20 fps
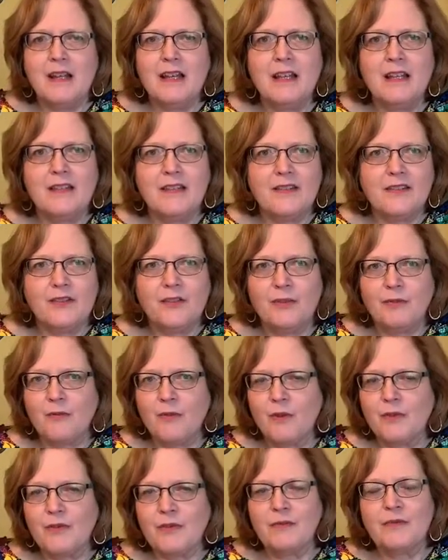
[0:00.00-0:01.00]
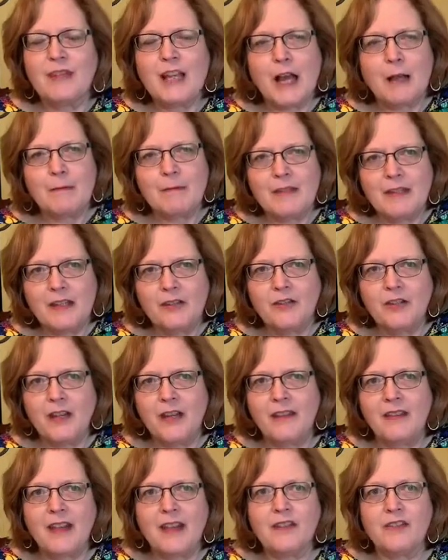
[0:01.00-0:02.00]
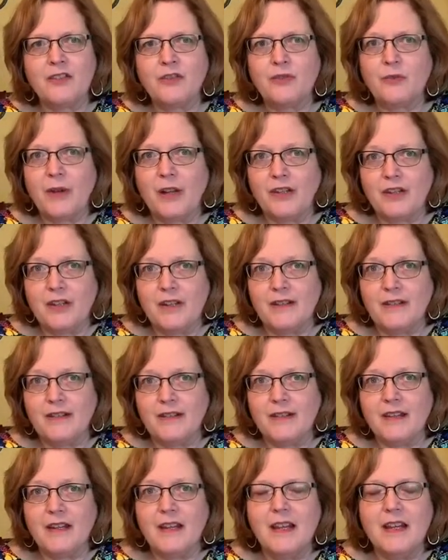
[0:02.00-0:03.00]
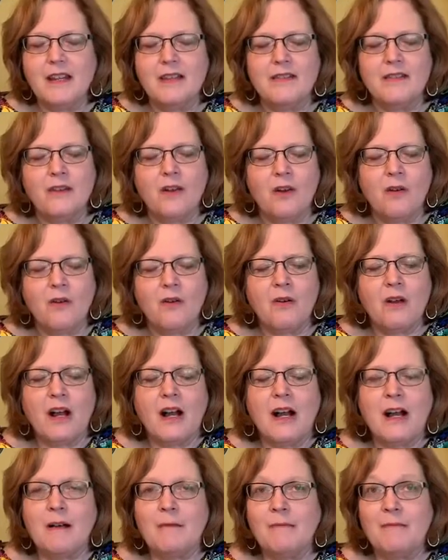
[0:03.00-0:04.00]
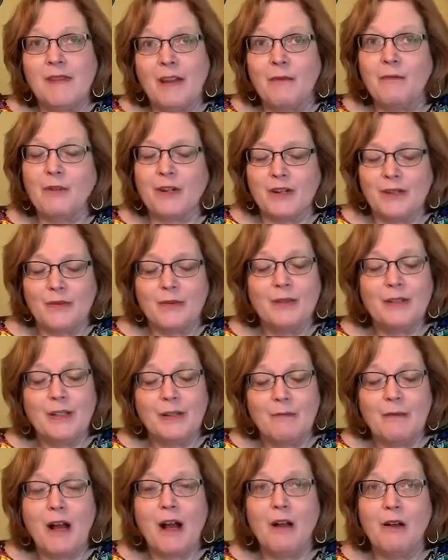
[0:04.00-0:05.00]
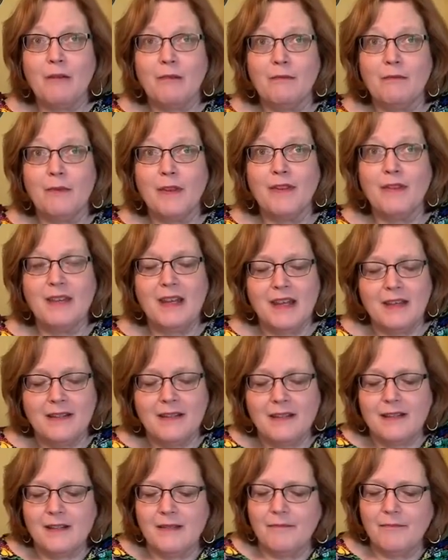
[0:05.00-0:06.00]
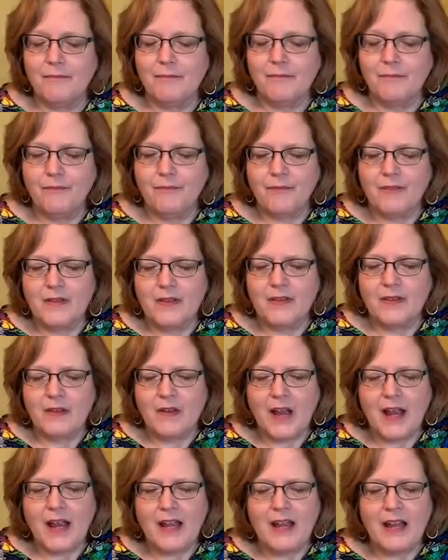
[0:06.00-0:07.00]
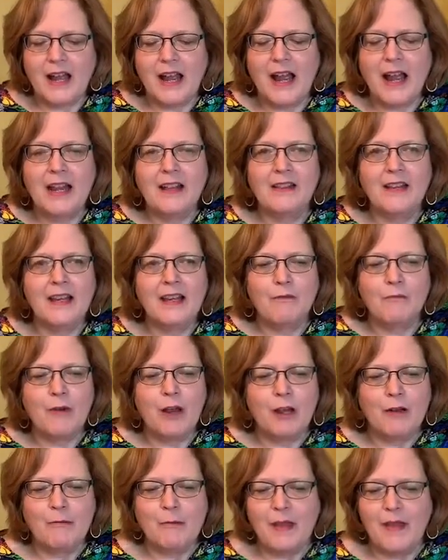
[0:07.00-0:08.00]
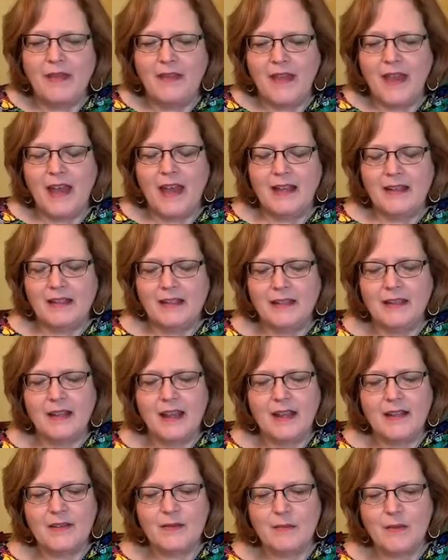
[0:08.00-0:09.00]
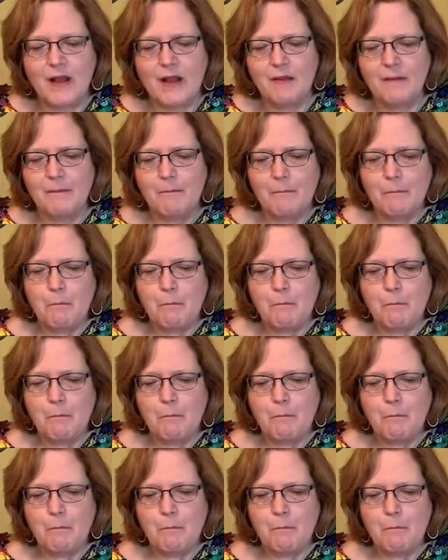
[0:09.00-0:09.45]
It's two rows of top stitching that stretches. So um, that works really well with knits. So I highly recommend that as well.